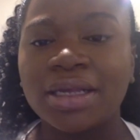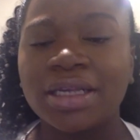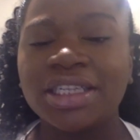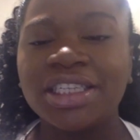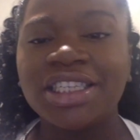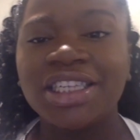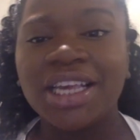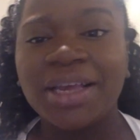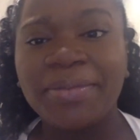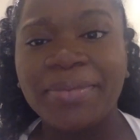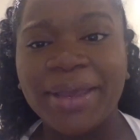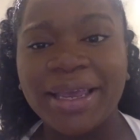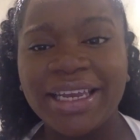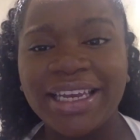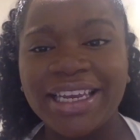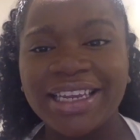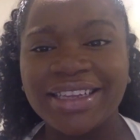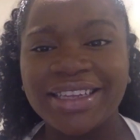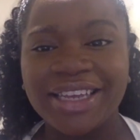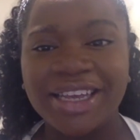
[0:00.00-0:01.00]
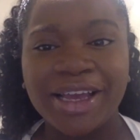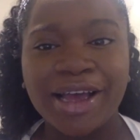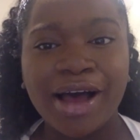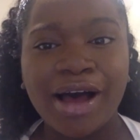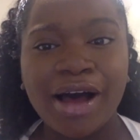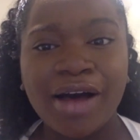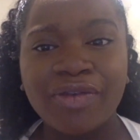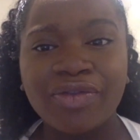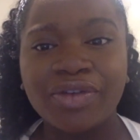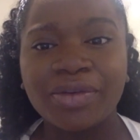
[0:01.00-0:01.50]
She immediately
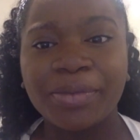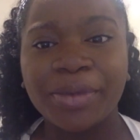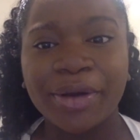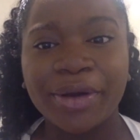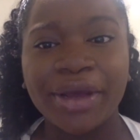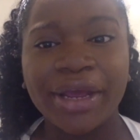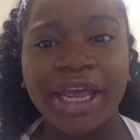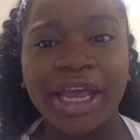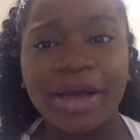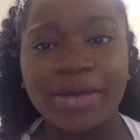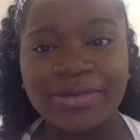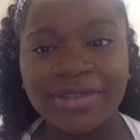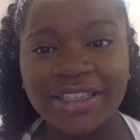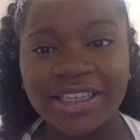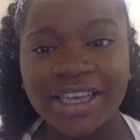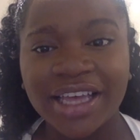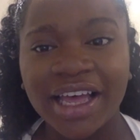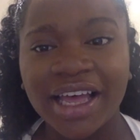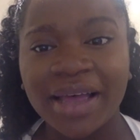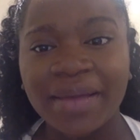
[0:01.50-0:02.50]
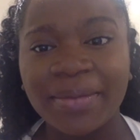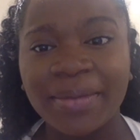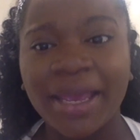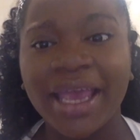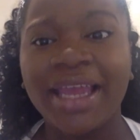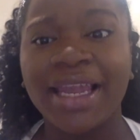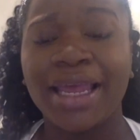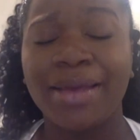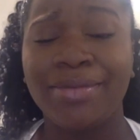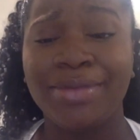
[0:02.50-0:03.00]
called for more help to come,
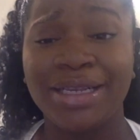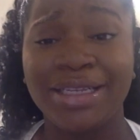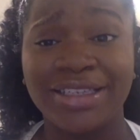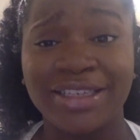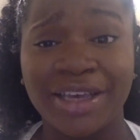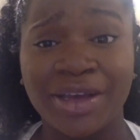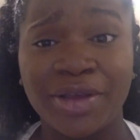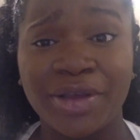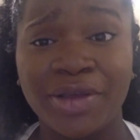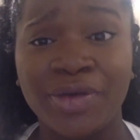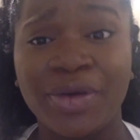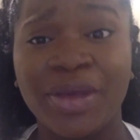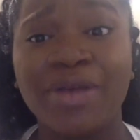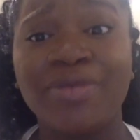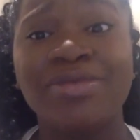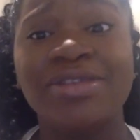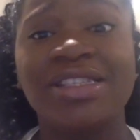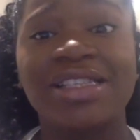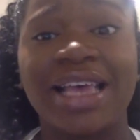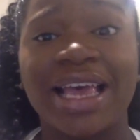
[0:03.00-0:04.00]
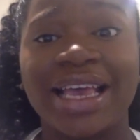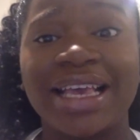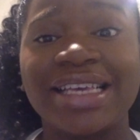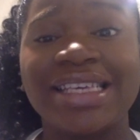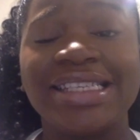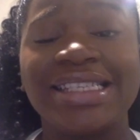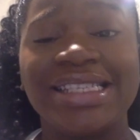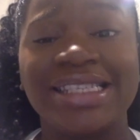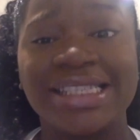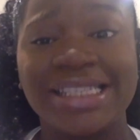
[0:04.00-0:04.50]
and let me tell you, it was like
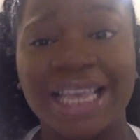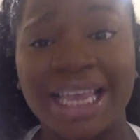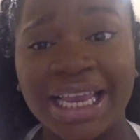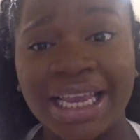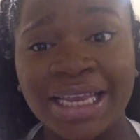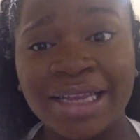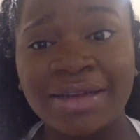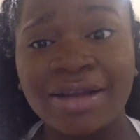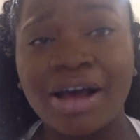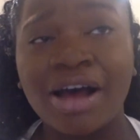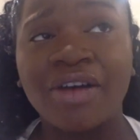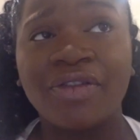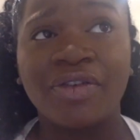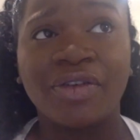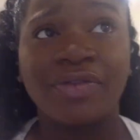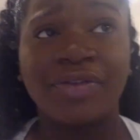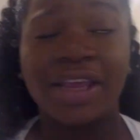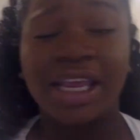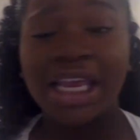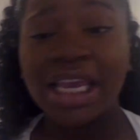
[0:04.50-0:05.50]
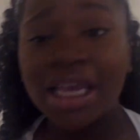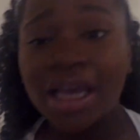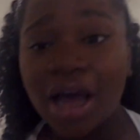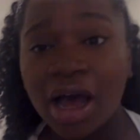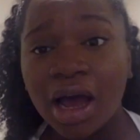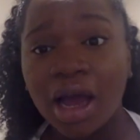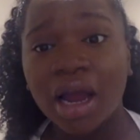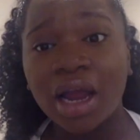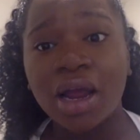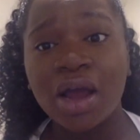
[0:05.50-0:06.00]
a scene off of E
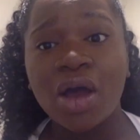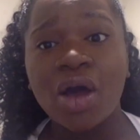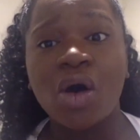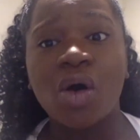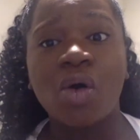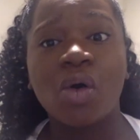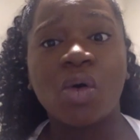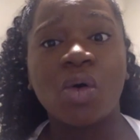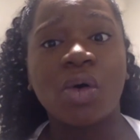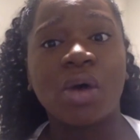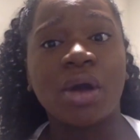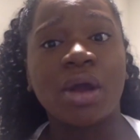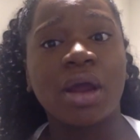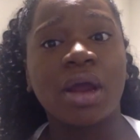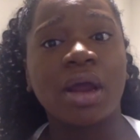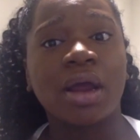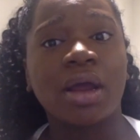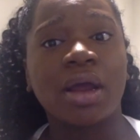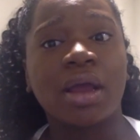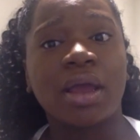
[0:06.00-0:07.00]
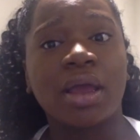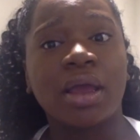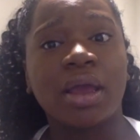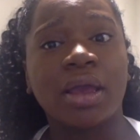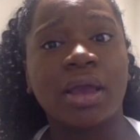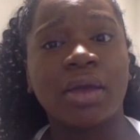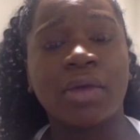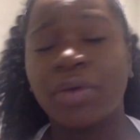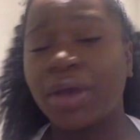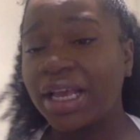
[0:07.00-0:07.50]
R or
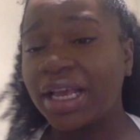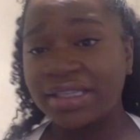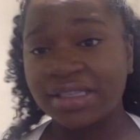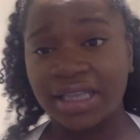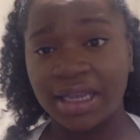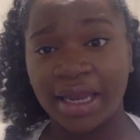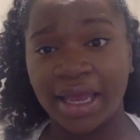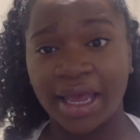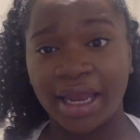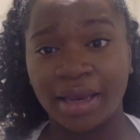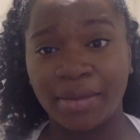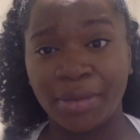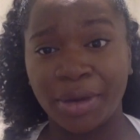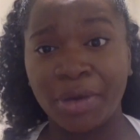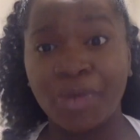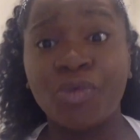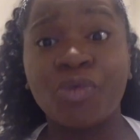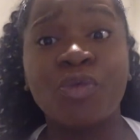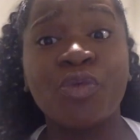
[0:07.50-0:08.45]
Grey's Anatomy.